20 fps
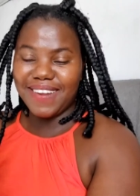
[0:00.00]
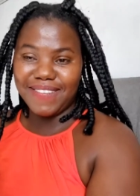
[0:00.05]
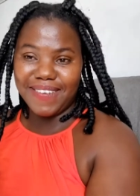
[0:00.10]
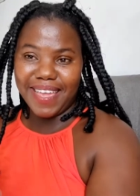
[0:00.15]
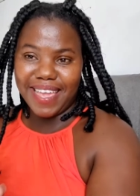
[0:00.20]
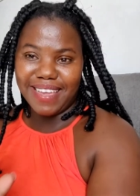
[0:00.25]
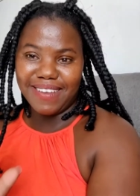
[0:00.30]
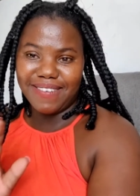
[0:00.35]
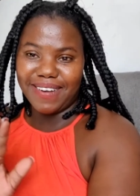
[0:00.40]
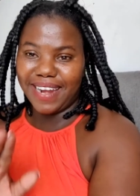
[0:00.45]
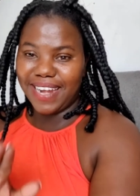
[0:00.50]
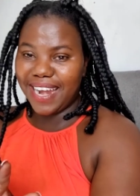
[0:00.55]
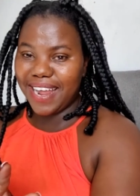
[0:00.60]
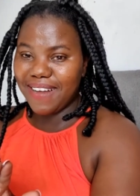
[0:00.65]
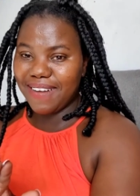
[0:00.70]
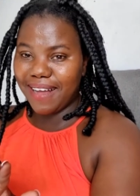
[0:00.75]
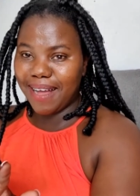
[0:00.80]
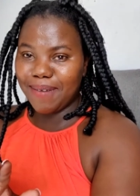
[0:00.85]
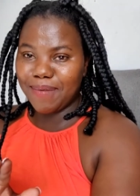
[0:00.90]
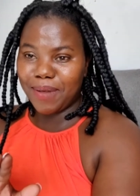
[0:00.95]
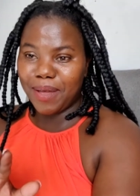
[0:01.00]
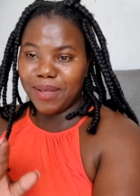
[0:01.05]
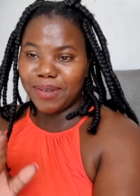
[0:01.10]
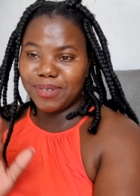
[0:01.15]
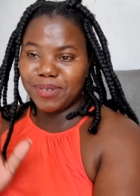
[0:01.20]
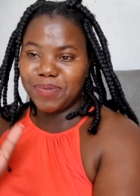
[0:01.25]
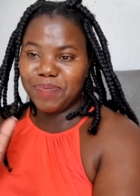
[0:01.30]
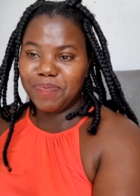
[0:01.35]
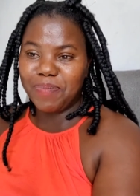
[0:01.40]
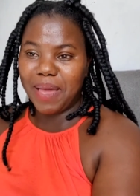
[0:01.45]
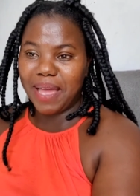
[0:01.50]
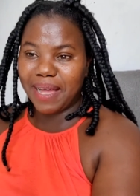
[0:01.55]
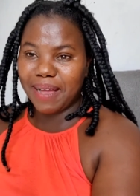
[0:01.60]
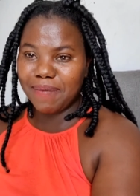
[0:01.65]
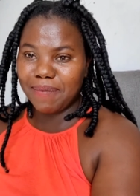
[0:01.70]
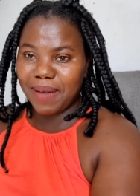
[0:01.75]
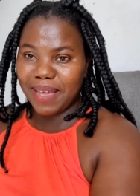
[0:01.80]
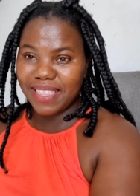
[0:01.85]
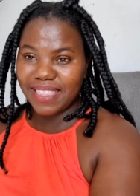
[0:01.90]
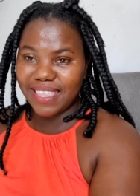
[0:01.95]
Anyway, right now I'm going to
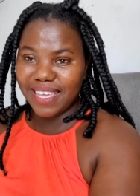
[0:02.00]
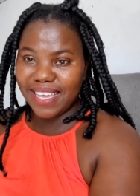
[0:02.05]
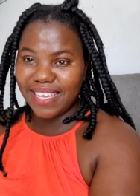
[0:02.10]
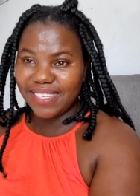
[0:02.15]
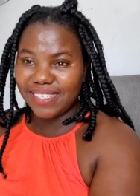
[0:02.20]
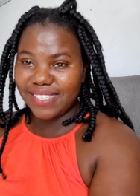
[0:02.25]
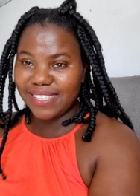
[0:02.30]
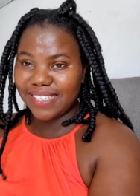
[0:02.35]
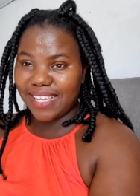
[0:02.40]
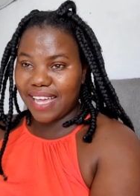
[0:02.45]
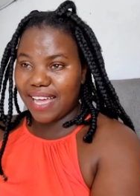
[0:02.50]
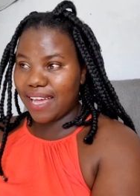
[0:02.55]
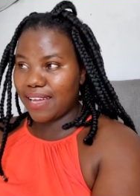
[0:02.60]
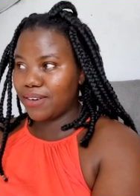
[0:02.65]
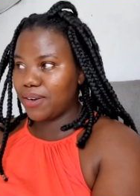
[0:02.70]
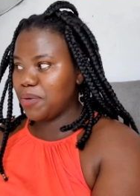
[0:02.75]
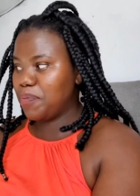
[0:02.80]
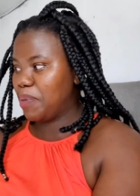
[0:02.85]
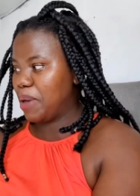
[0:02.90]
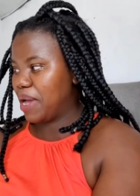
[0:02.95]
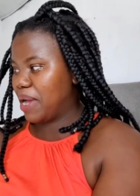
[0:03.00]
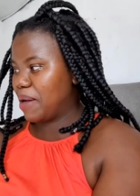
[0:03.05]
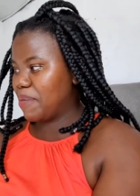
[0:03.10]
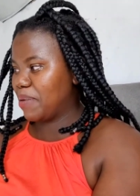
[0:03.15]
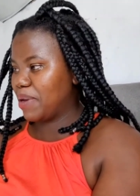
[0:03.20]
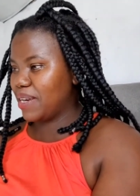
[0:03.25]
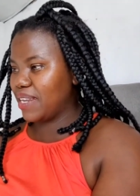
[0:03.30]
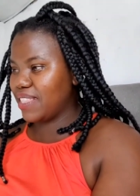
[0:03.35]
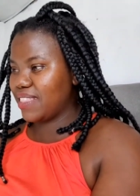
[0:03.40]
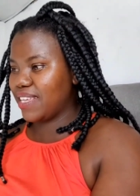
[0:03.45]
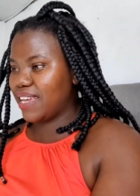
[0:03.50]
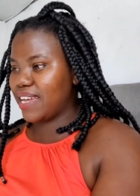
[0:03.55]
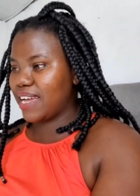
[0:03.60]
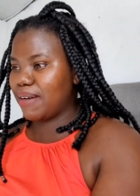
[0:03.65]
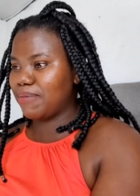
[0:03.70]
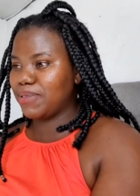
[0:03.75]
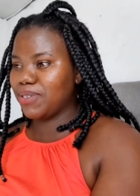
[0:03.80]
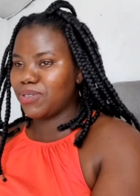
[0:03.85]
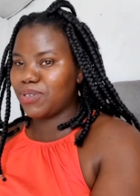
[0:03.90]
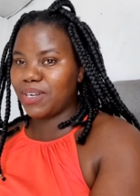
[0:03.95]
pack up my things, not pack up
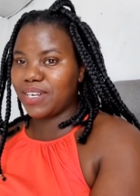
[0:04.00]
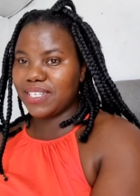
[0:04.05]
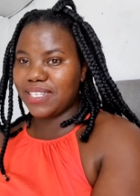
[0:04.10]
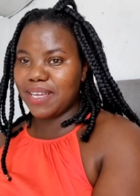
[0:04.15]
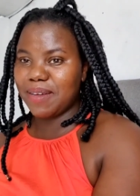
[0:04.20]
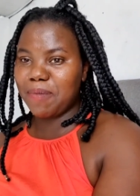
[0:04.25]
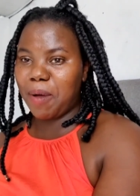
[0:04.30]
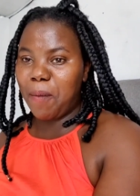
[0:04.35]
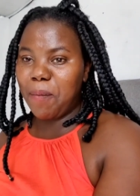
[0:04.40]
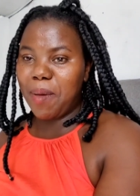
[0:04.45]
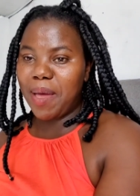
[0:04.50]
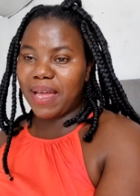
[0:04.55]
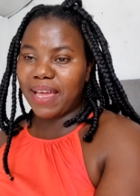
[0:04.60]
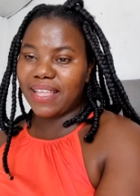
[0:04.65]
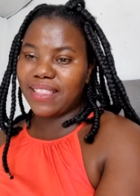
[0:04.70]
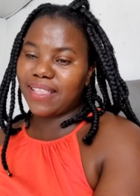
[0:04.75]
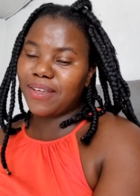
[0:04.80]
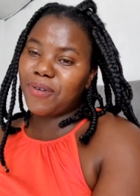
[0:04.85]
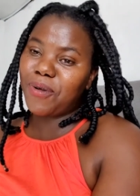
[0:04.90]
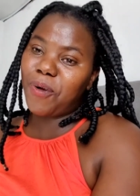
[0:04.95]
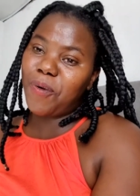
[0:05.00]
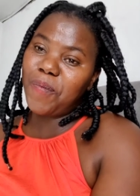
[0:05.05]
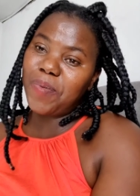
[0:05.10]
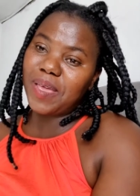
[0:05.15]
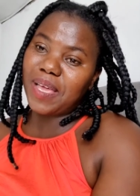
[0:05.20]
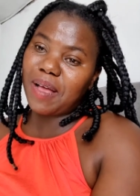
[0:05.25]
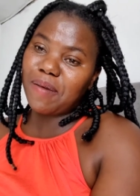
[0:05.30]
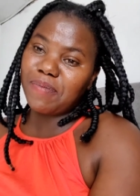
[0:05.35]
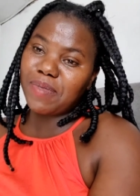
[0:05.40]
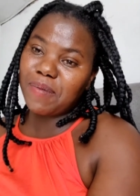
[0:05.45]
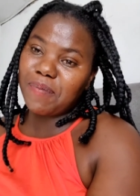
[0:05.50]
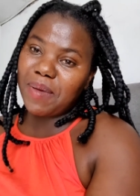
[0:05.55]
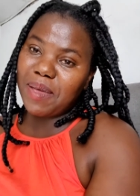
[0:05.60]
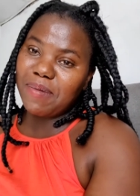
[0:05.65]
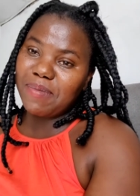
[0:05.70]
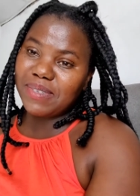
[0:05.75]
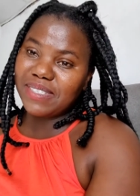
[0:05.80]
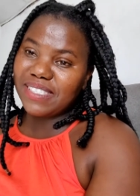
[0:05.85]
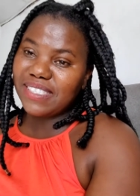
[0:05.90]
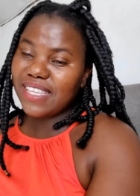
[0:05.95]
anything. I'm just gonna take my bag and then go pick up the
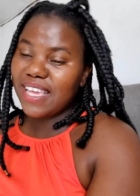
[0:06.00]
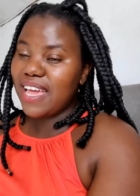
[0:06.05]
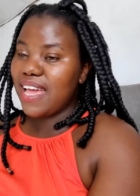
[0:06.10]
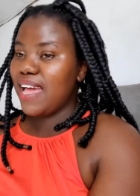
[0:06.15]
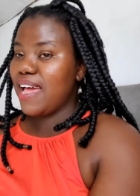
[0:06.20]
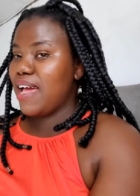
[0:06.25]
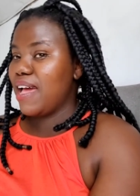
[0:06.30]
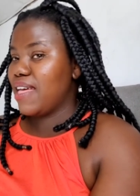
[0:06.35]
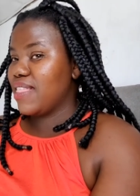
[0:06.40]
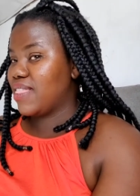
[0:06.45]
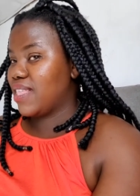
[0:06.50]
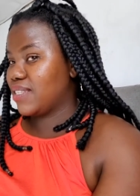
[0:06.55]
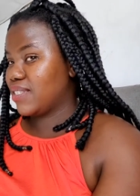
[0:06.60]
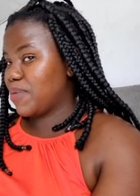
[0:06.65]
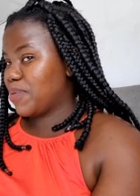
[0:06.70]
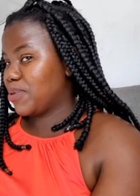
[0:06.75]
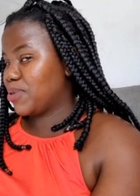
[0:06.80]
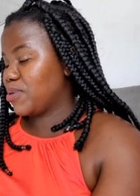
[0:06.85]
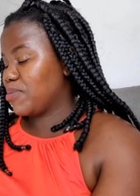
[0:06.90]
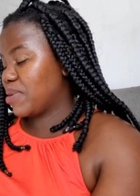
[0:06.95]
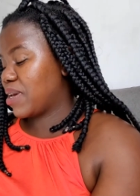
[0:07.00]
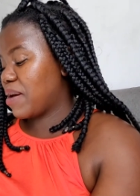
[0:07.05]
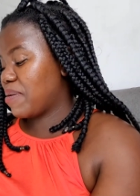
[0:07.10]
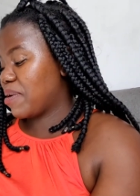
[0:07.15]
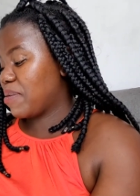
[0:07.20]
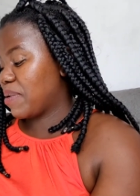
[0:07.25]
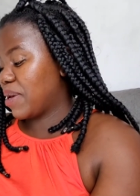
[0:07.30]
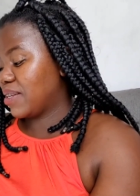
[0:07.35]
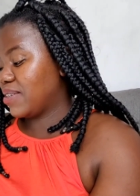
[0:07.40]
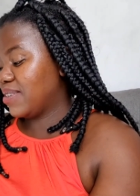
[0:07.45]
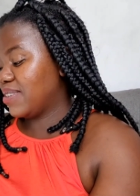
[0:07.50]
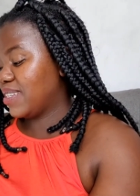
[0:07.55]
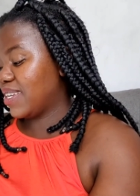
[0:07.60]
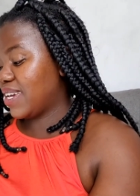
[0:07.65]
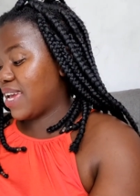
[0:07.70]
babies. They're supposed to be coming back